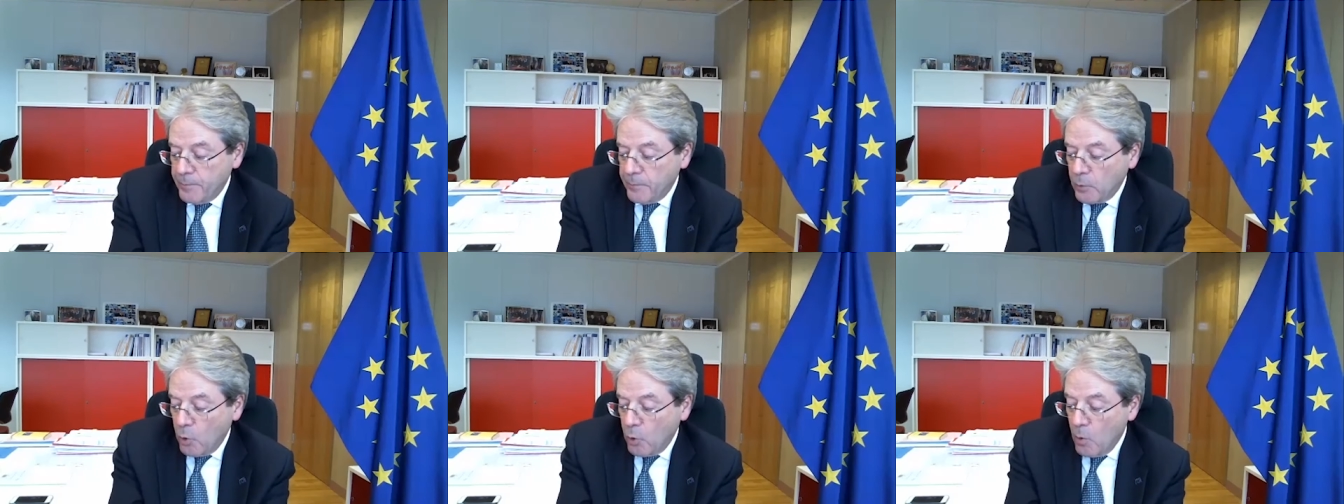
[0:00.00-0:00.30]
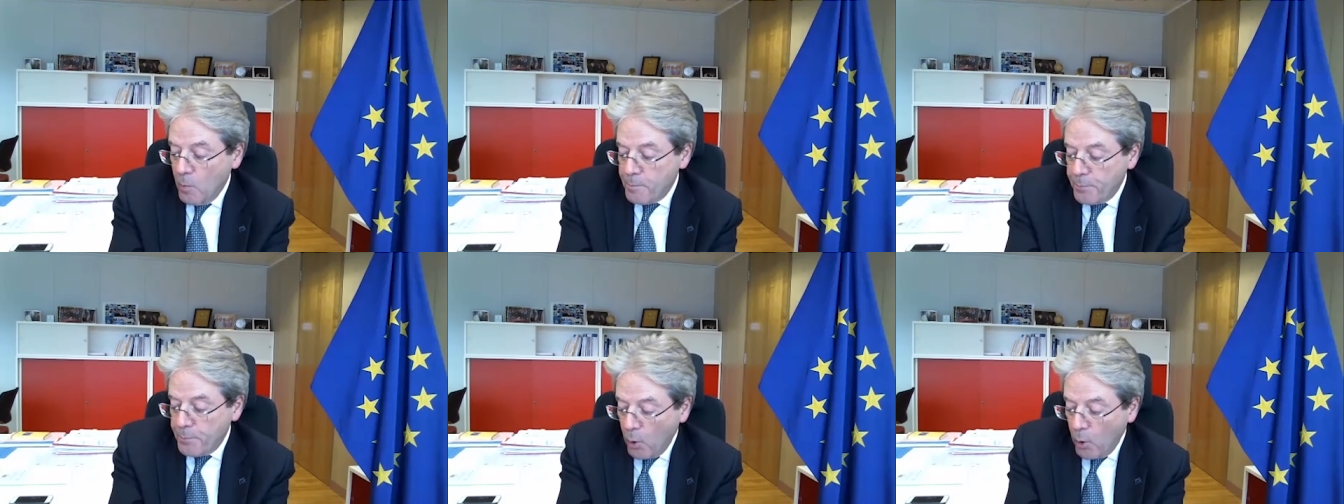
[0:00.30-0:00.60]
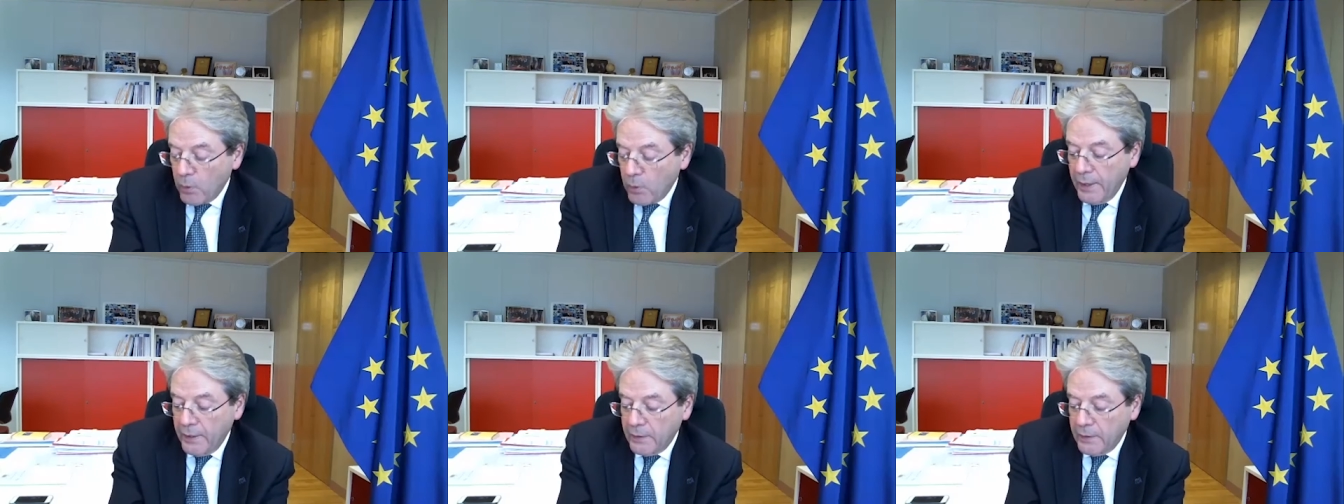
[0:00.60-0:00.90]

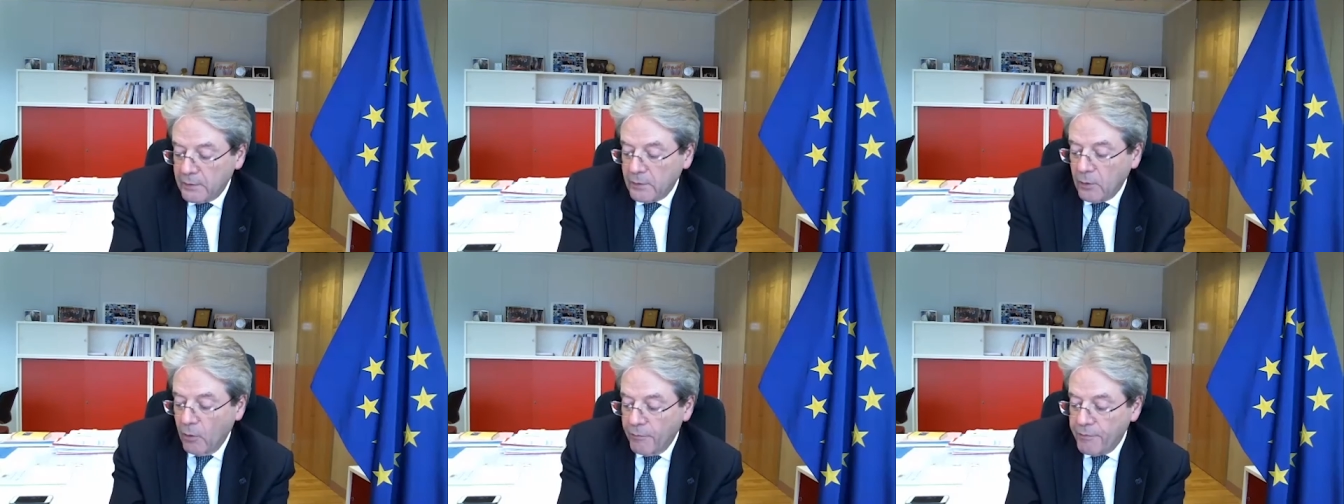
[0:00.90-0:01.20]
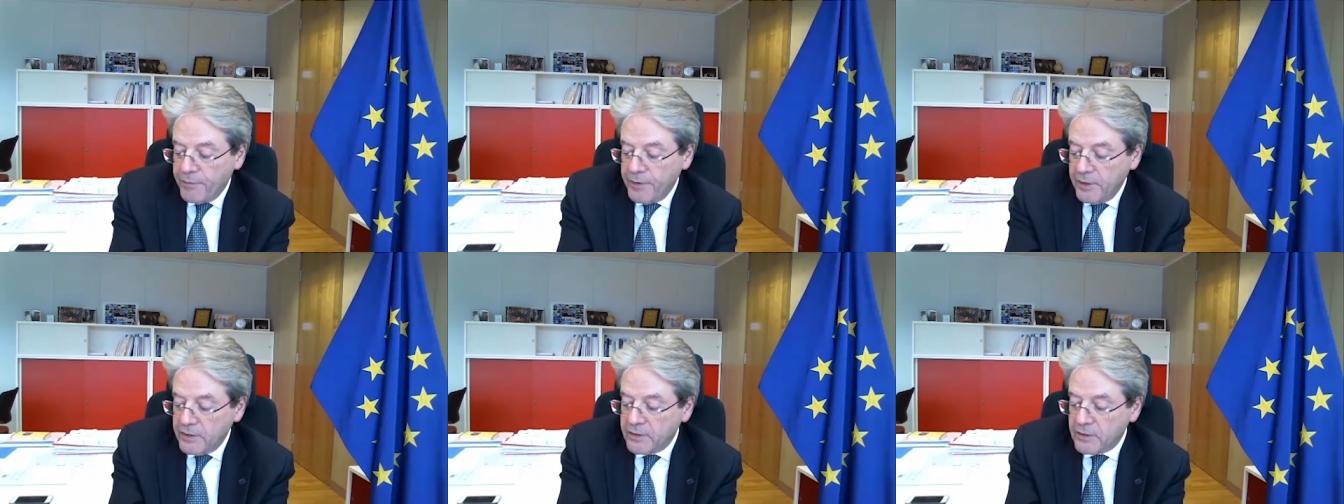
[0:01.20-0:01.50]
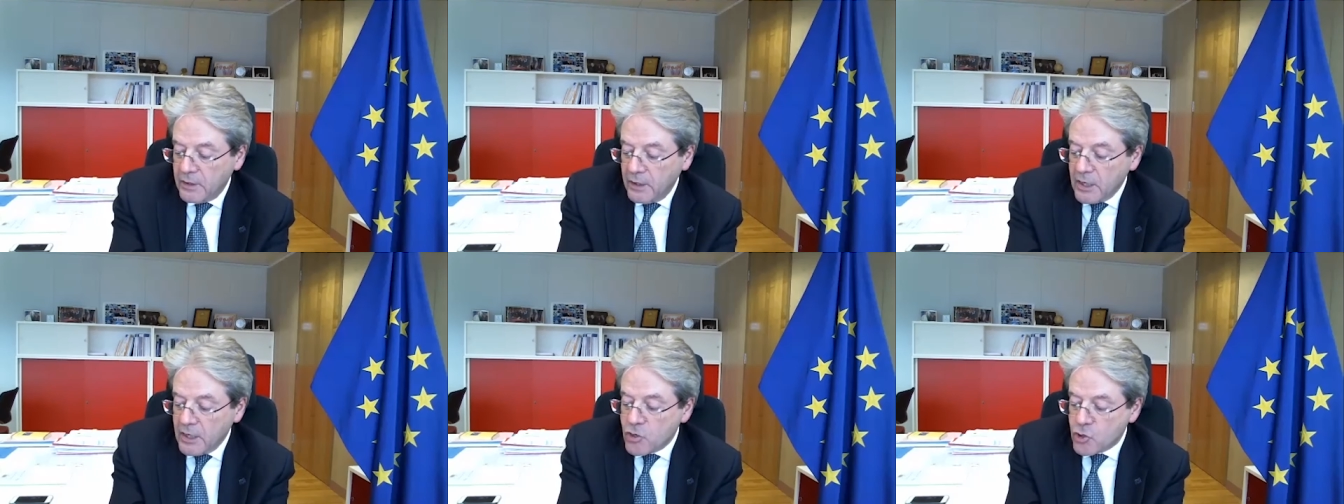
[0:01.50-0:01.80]
component of
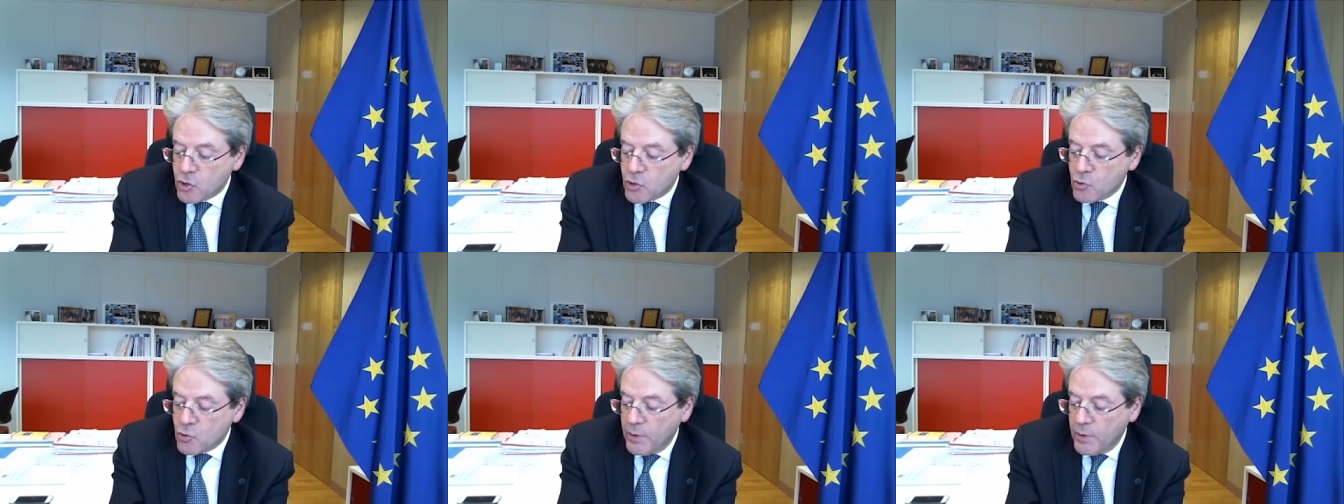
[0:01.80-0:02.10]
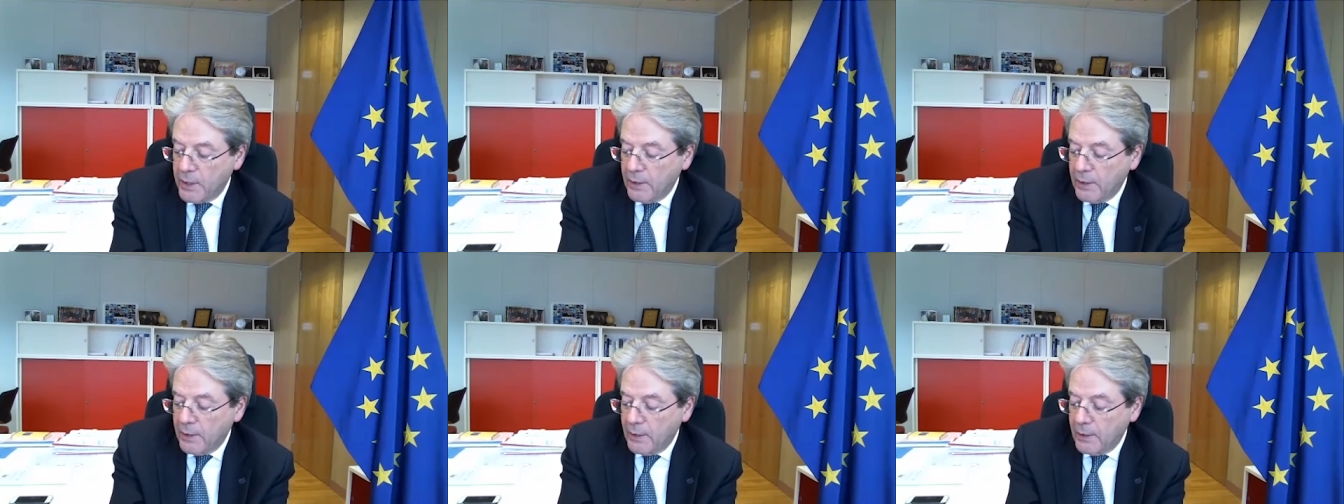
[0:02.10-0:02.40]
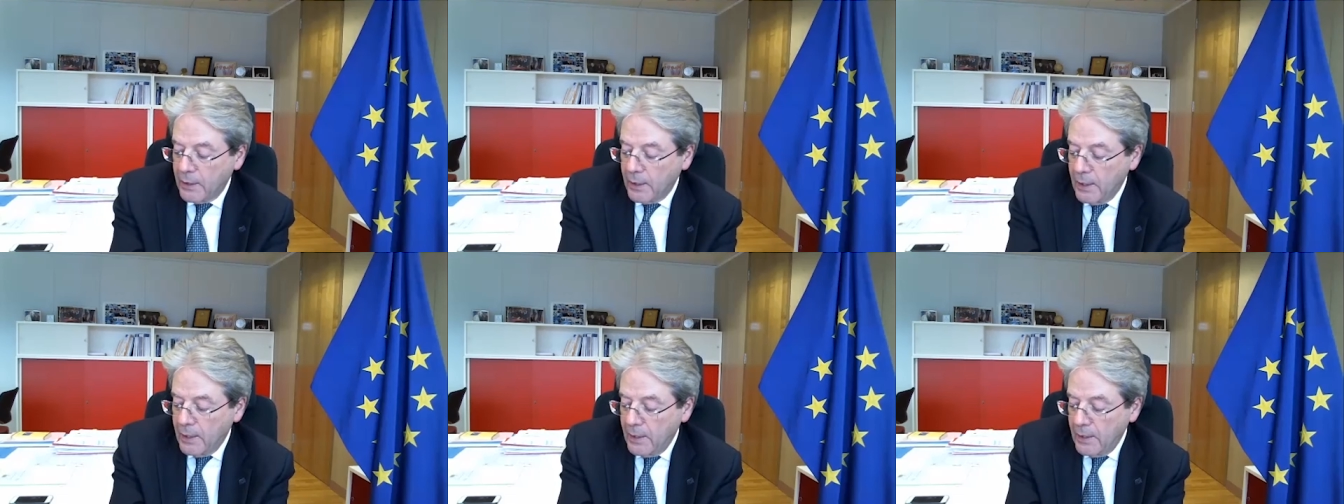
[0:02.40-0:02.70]
this issuing